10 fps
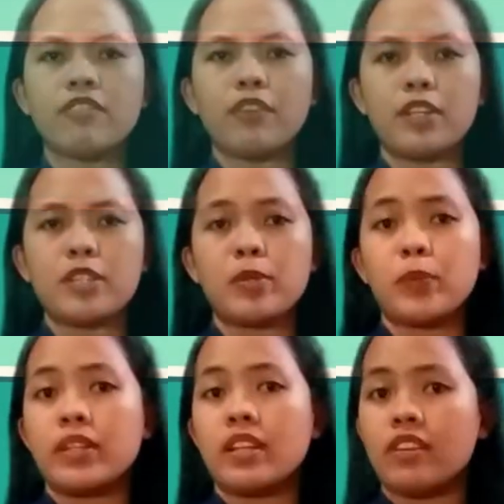difference
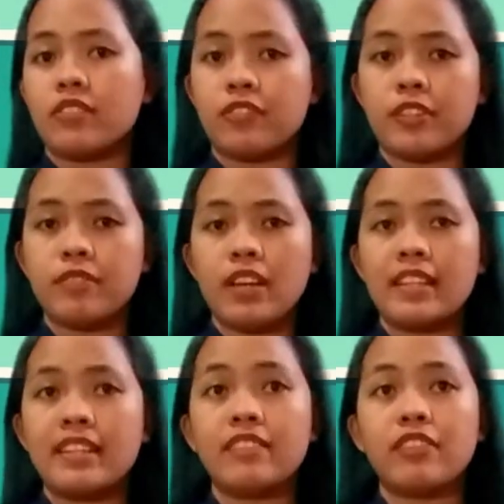between adverb
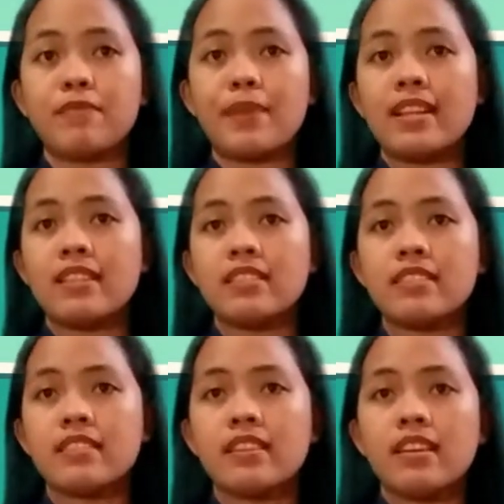and adverbials?
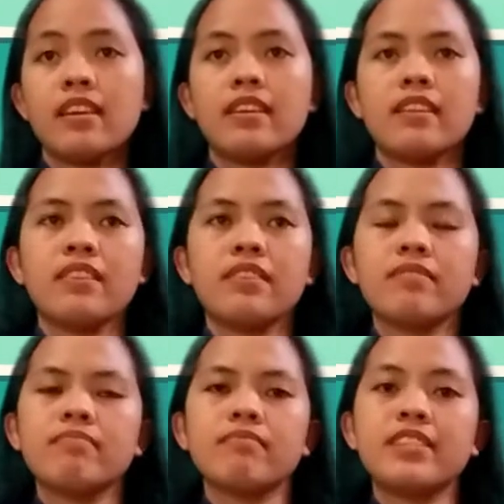
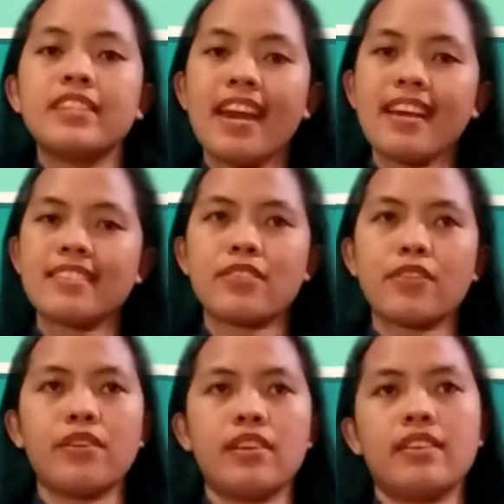Yes,
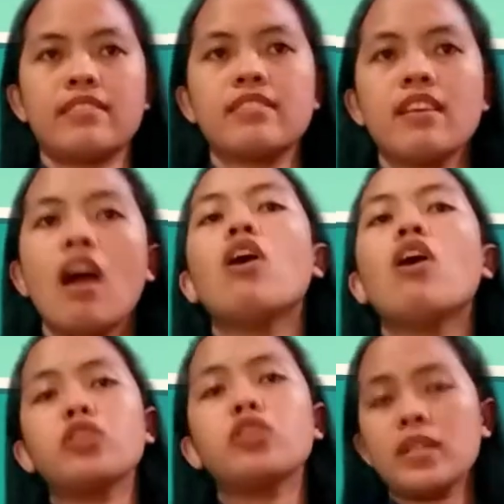there is.
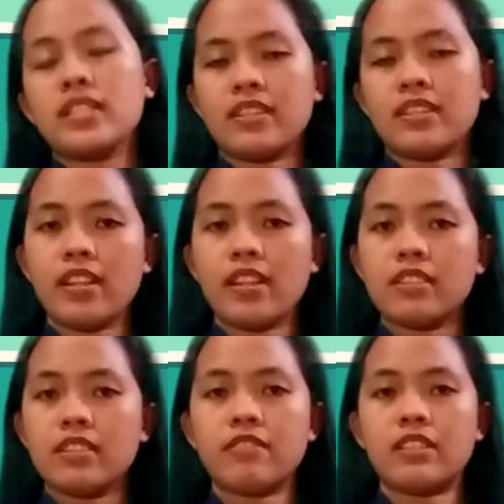Although it's a
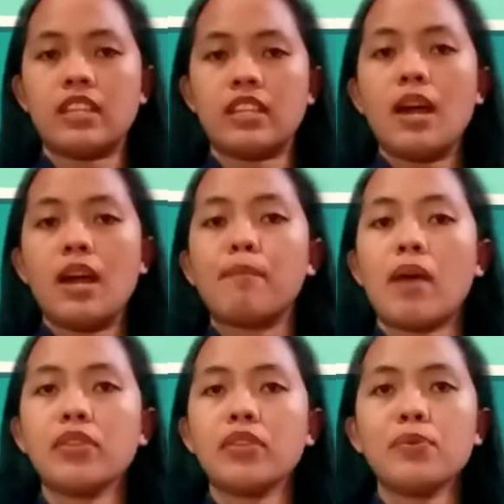relatively
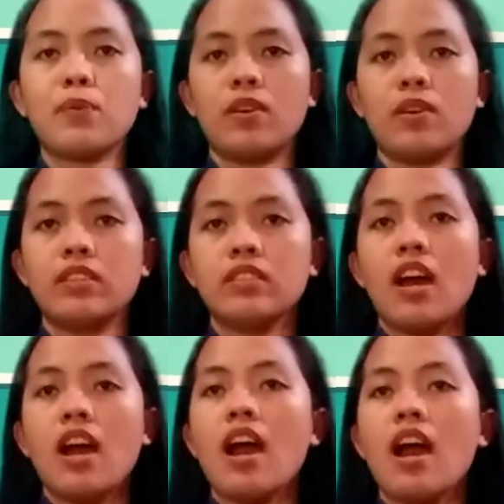minor one,
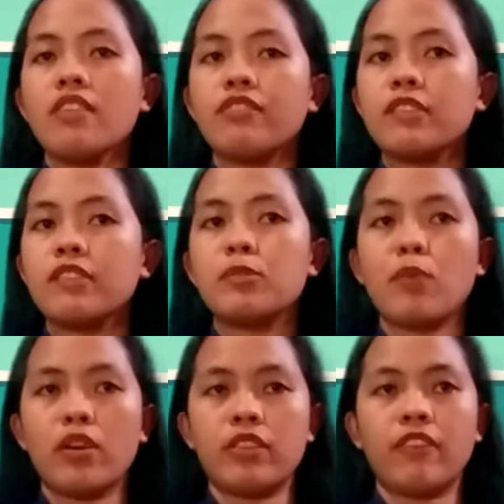adverbs
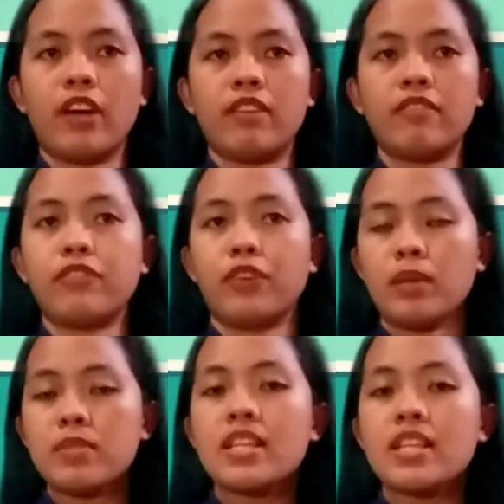modify
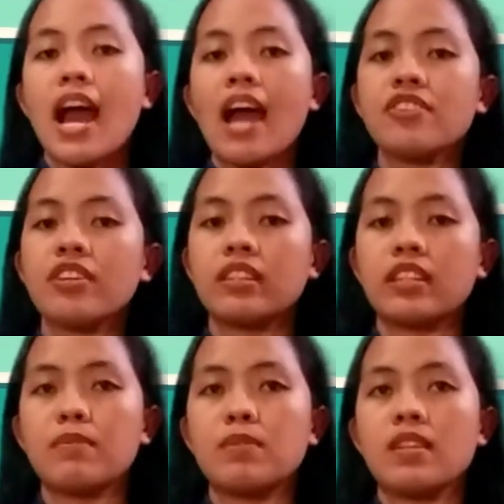verbs,
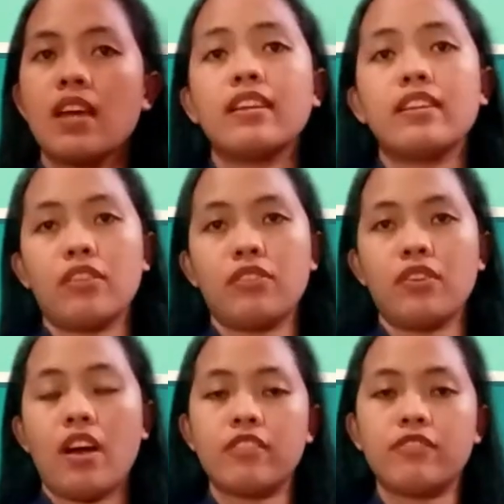adjectives, and
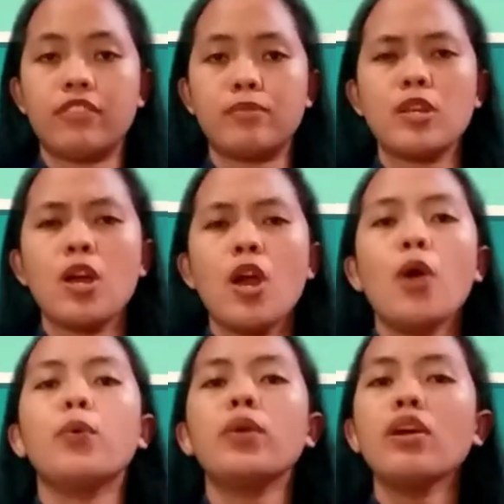another adverbs.
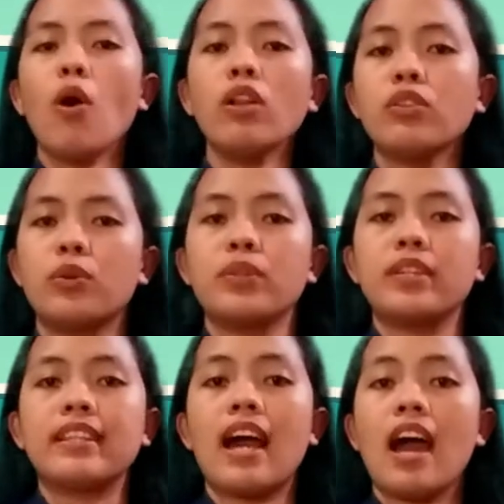We all know
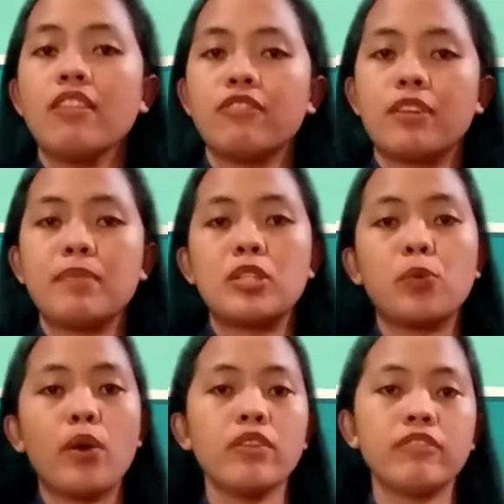that adverb
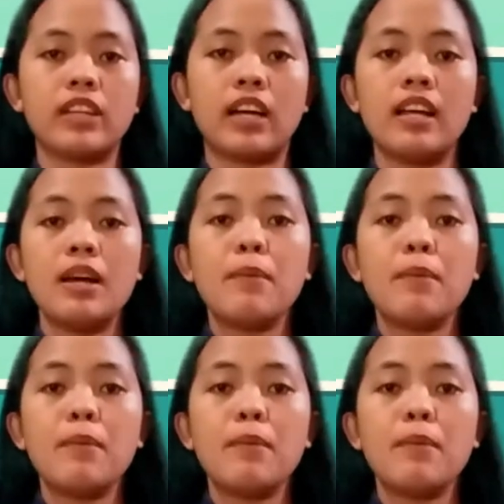is one of the